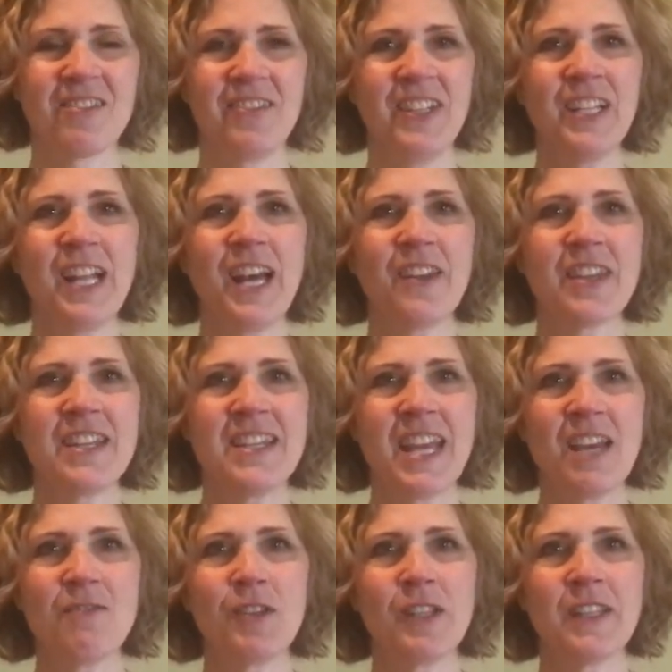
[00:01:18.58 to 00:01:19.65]
feel how the
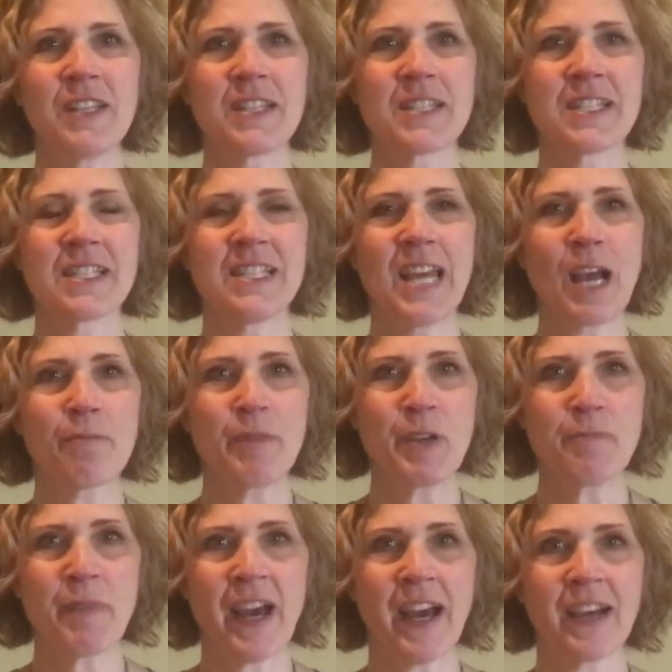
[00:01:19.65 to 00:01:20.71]
navel is
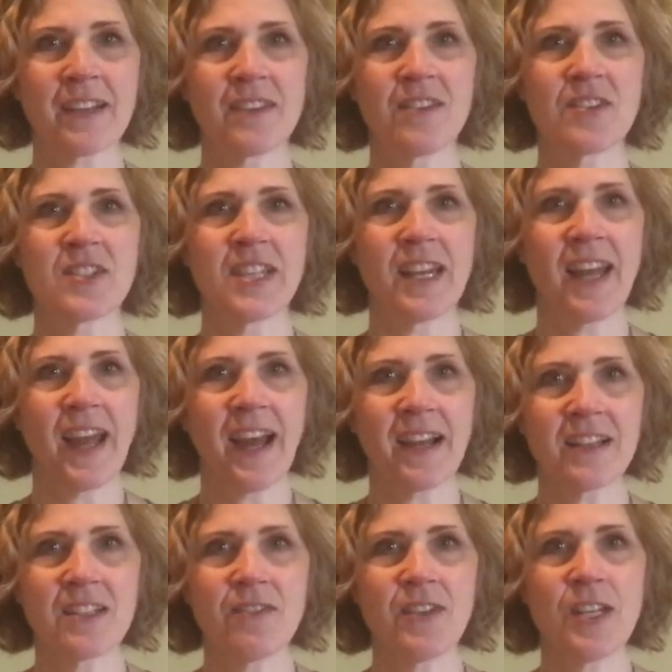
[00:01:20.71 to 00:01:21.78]
snapping back. There's that
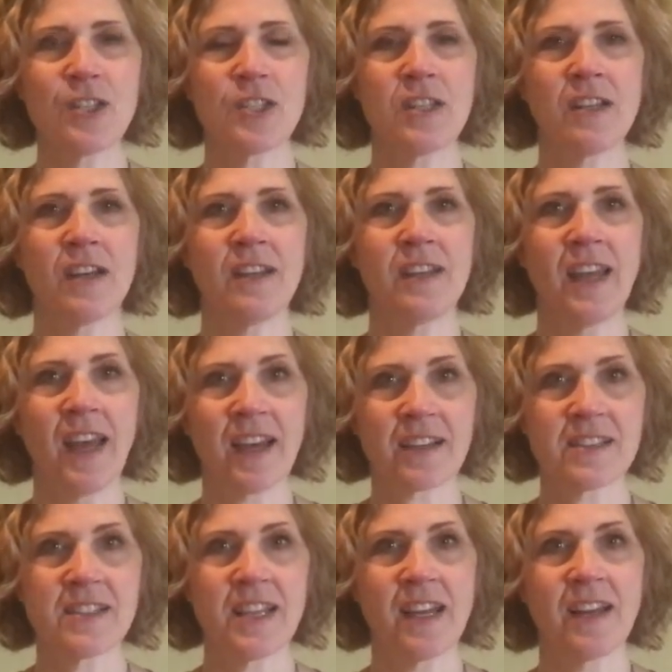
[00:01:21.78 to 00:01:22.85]
activation on
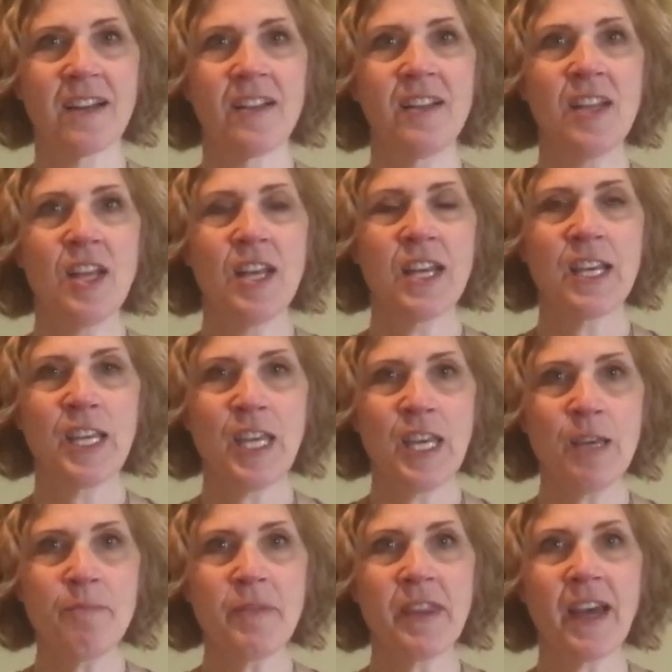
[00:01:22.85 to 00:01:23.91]
exhale.
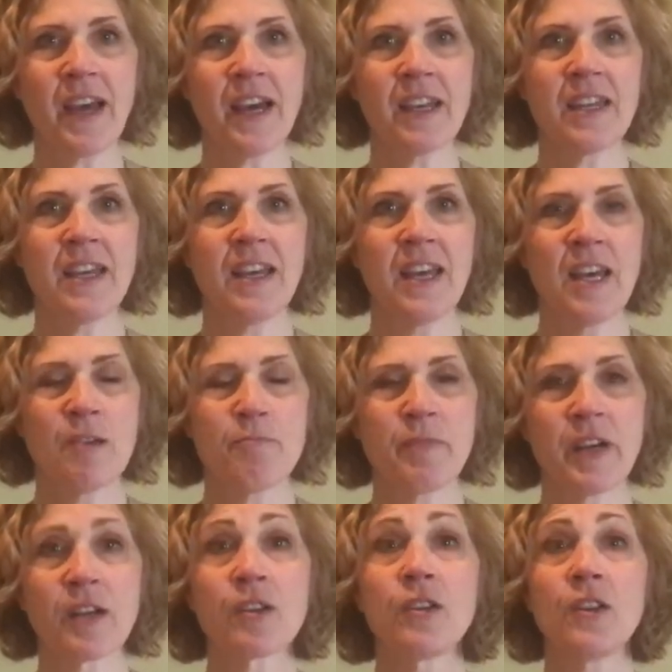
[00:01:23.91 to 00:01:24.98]
Keep that,
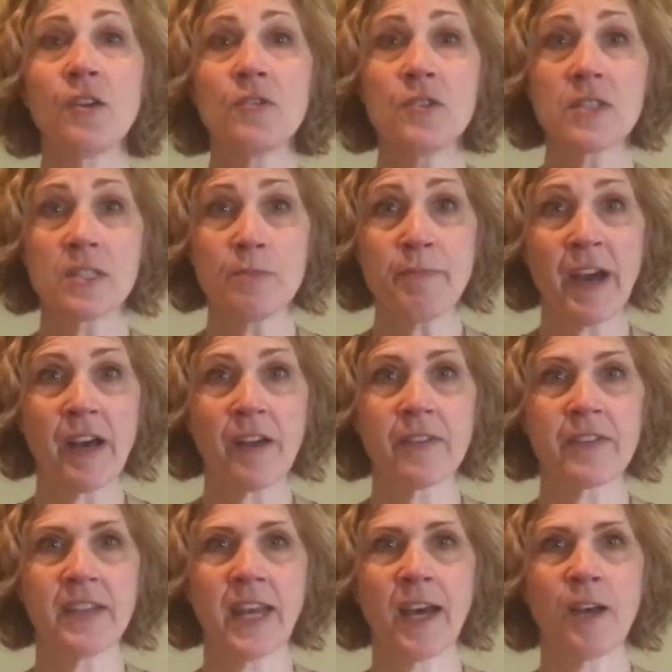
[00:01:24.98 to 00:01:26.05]
but close the mouth
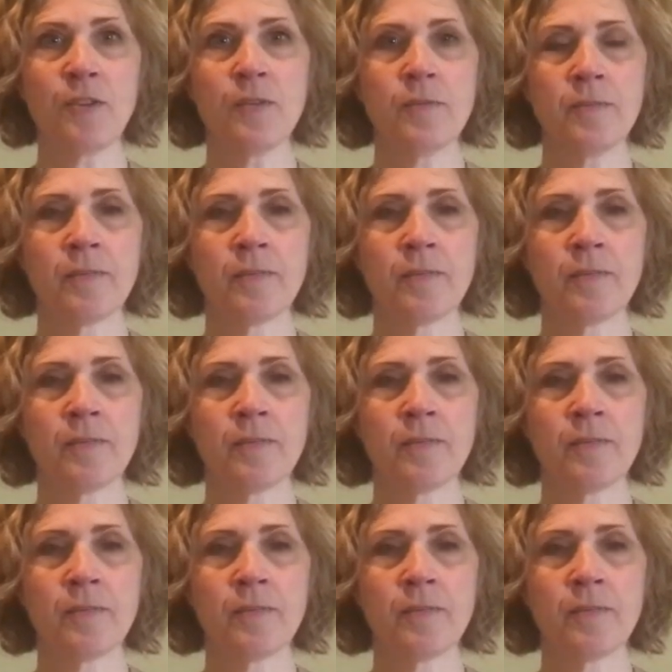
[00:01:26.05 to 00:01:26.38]
now.